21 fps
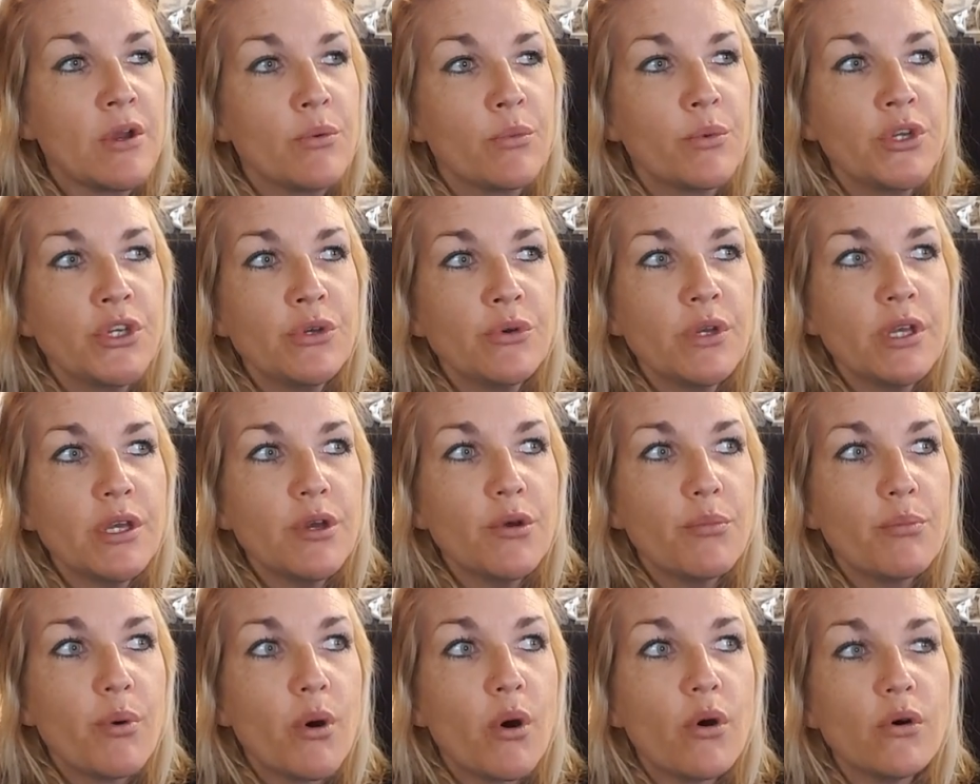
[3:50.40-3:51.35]
when you
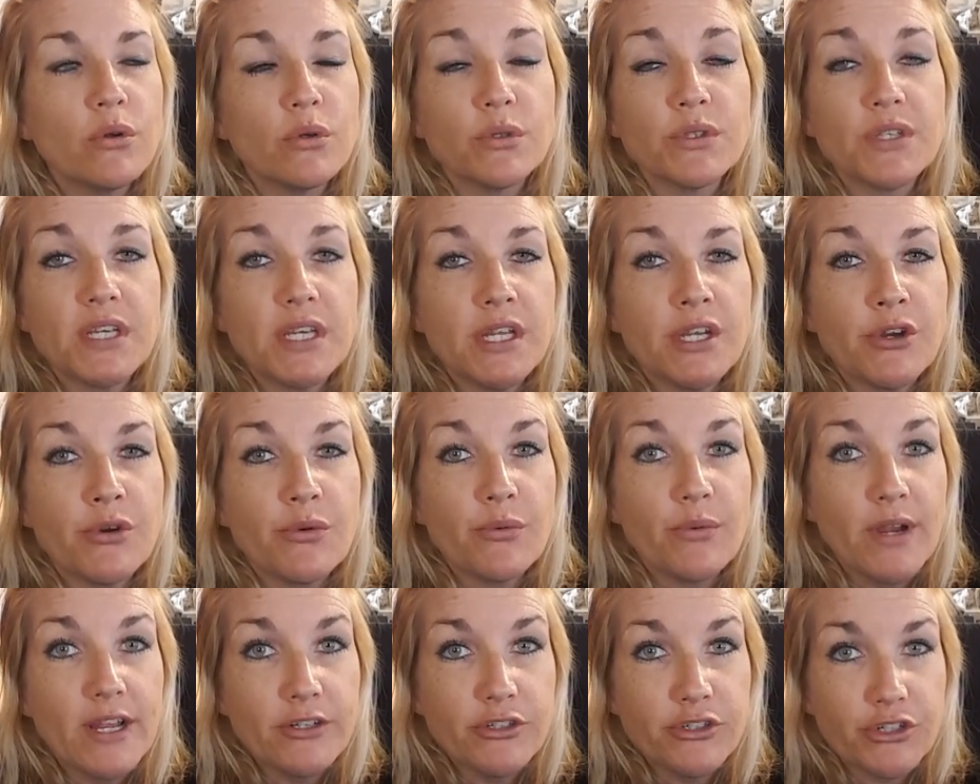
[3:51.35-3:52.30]
get pulled in a
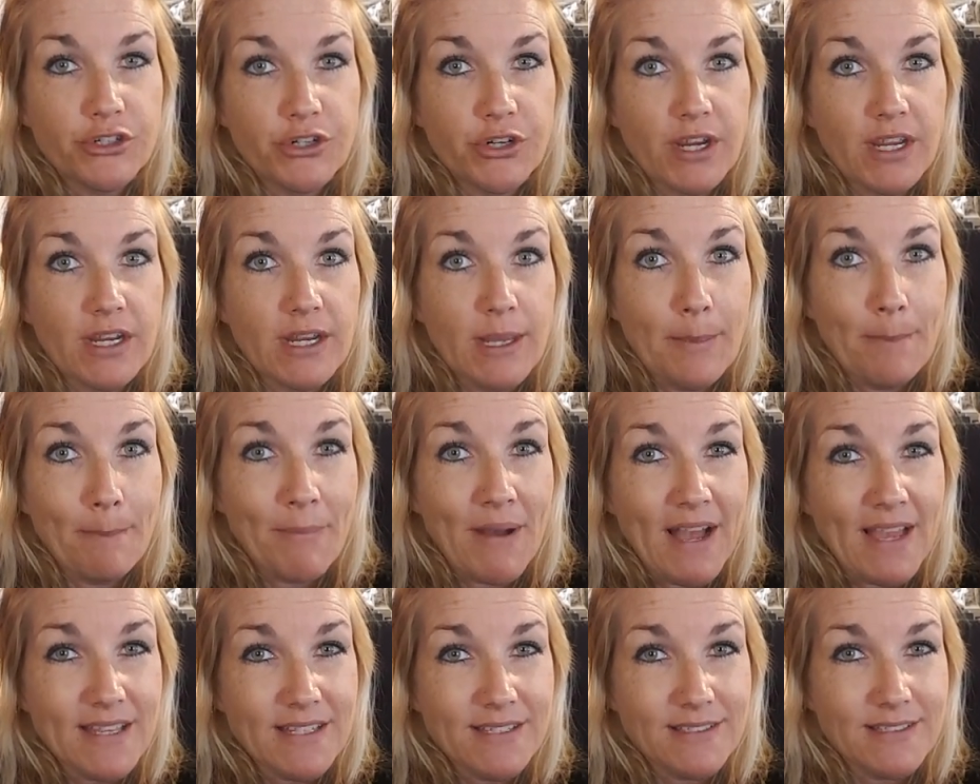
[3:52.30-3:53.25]
retrograde in
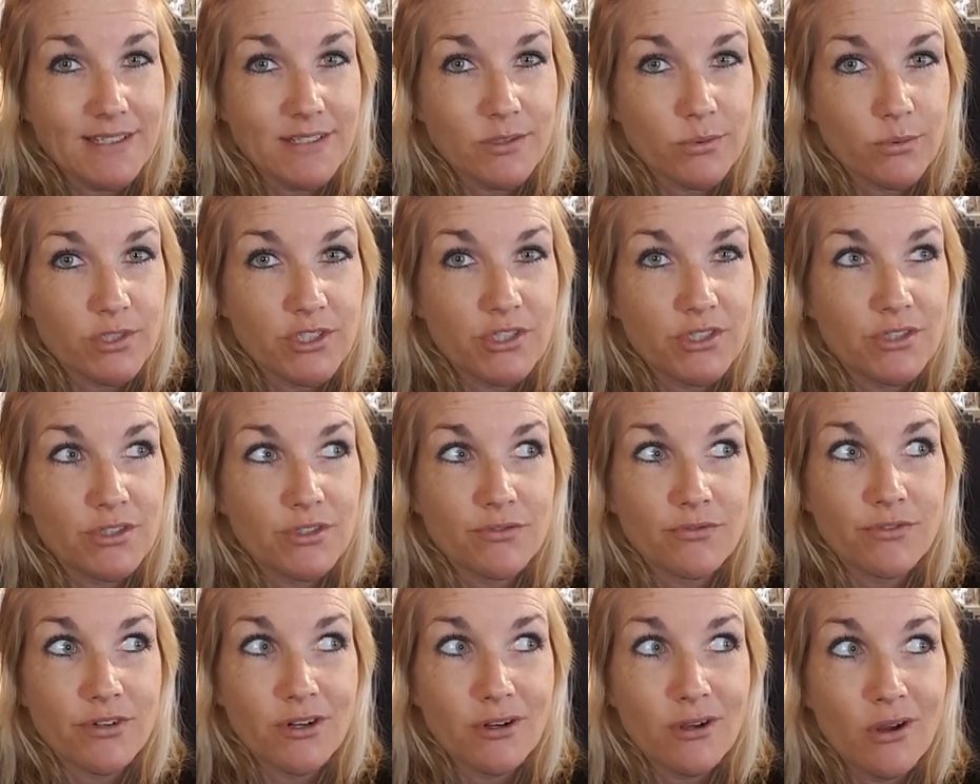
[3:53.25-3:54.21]
Pisces, which is
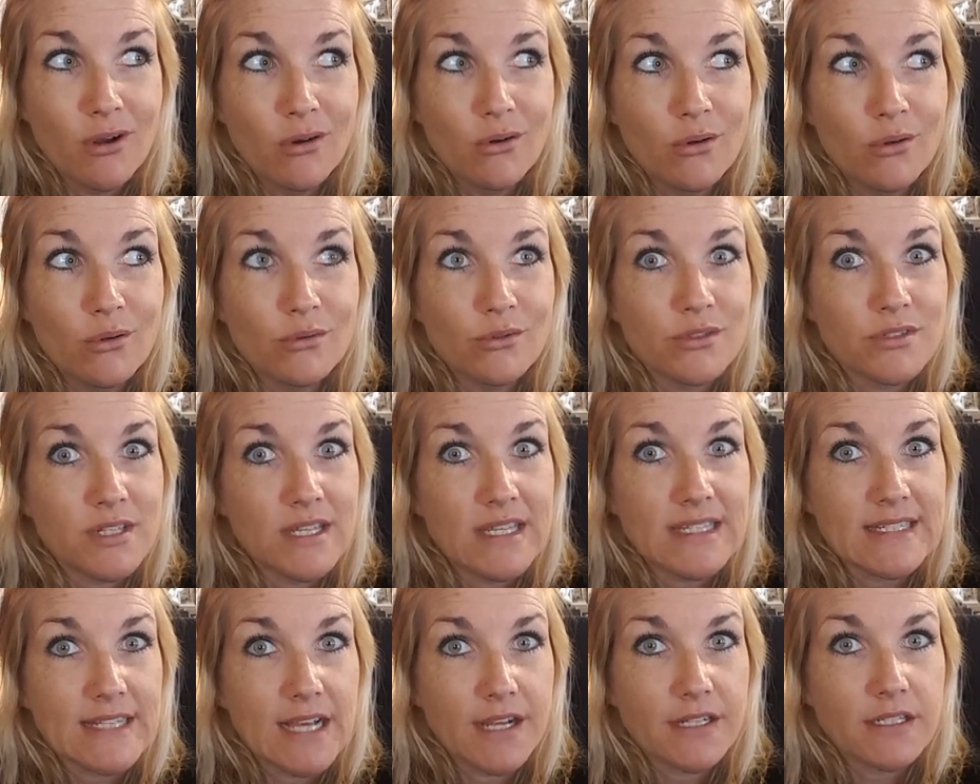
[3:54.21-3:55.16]
Virgo's
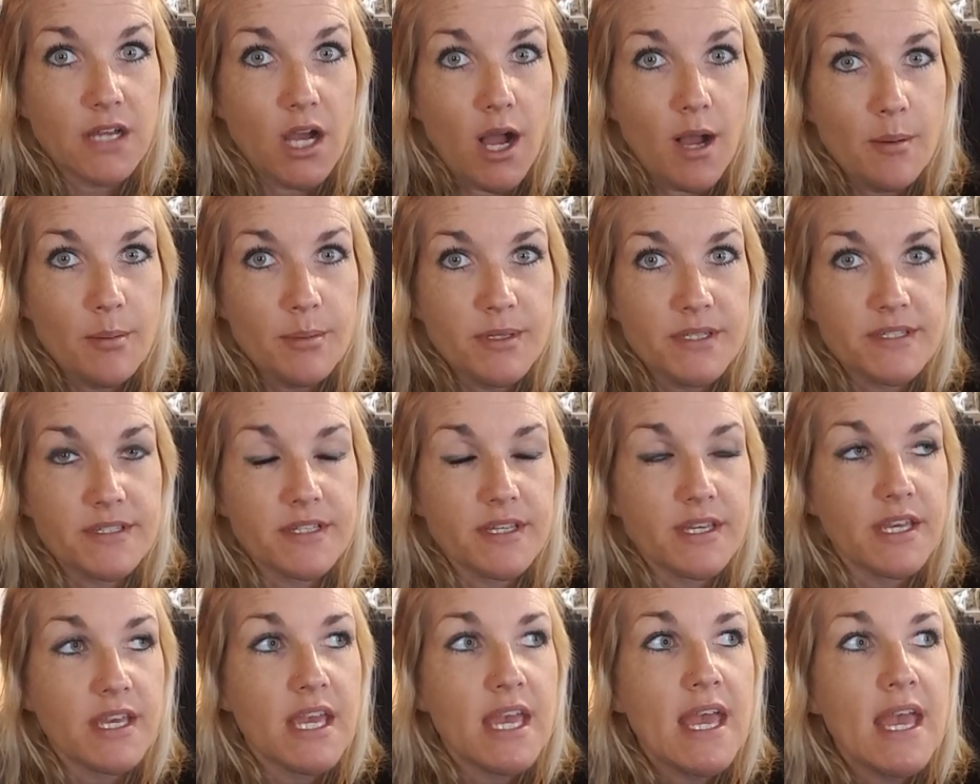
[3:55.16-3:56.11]
exact
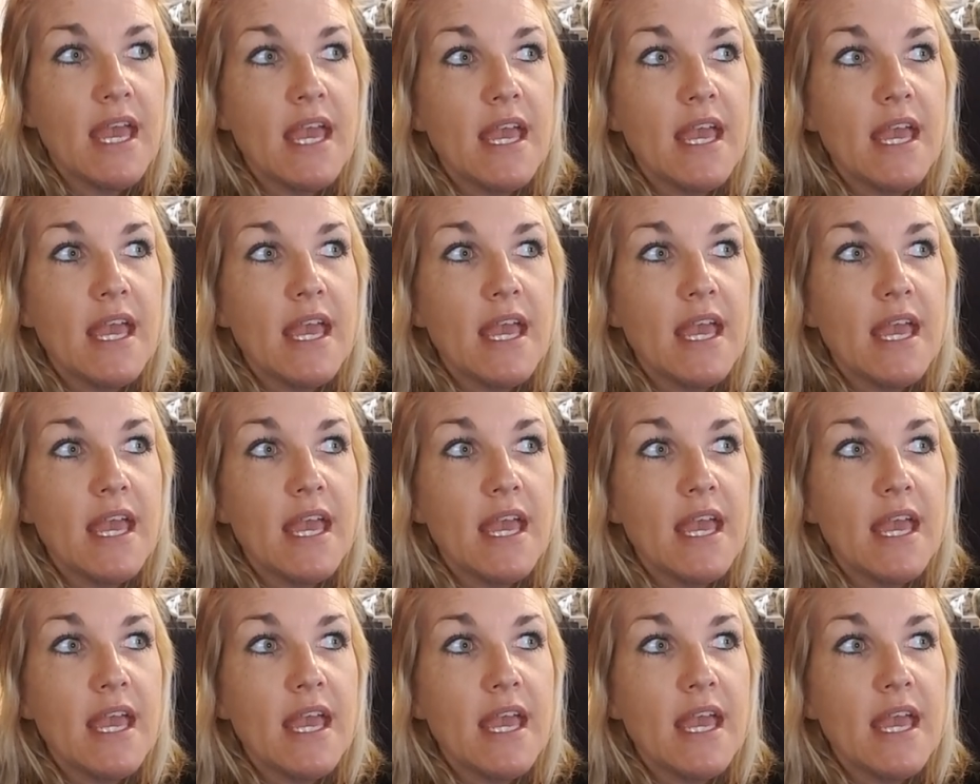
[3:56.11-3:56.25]
opposite,